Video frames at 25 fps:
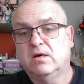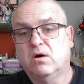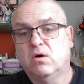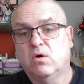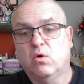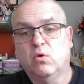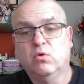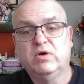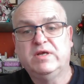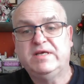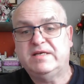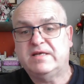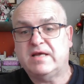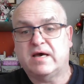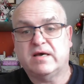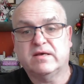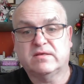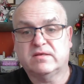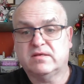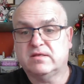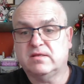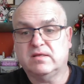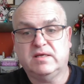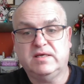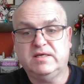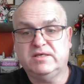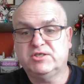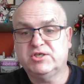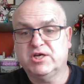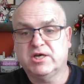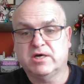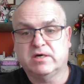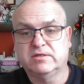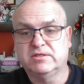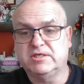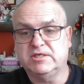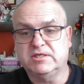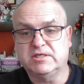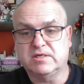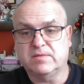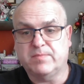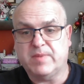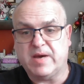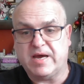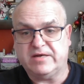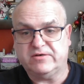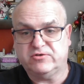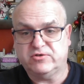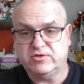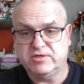All he does, he charges the
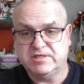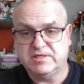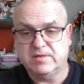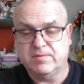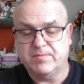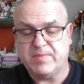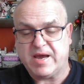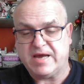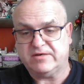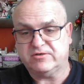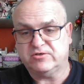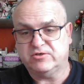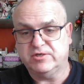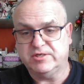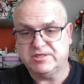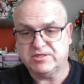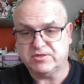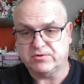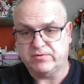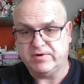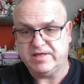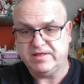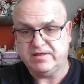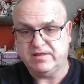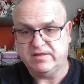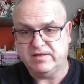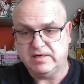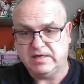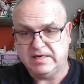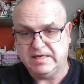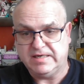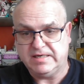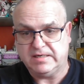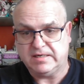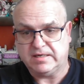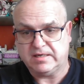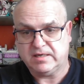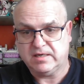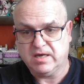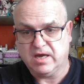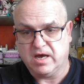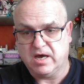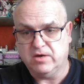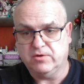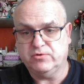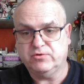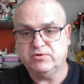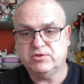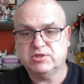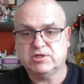batteries. The batteries are in the leading
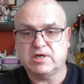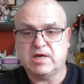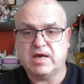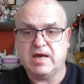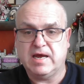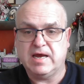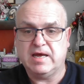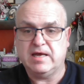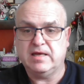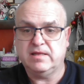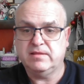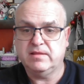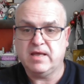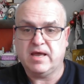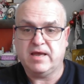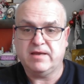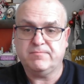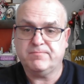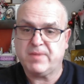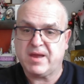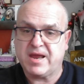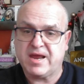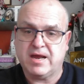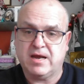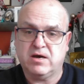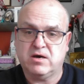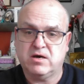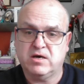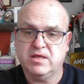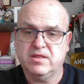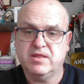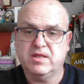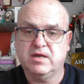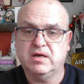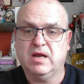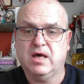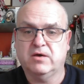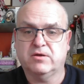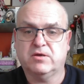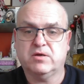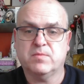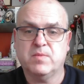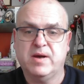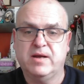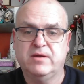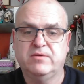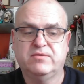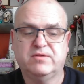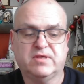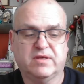coach and they power the
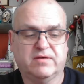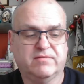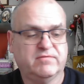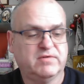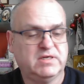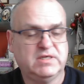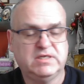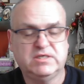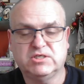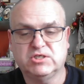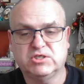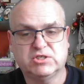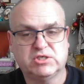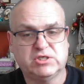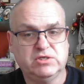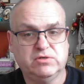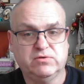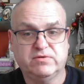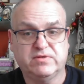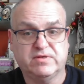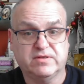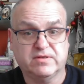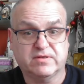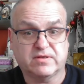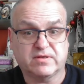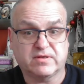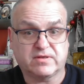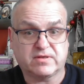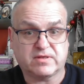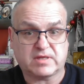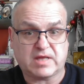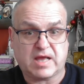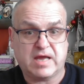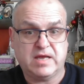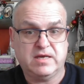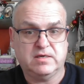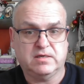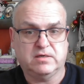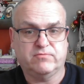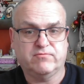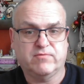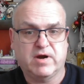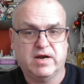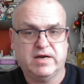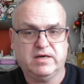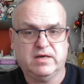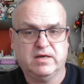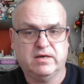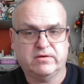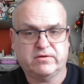locomotive, and he just uses a standard
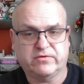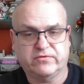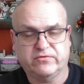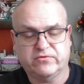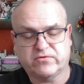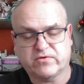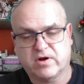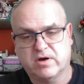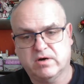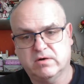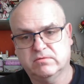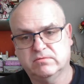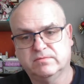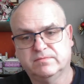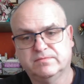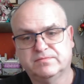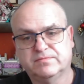radio control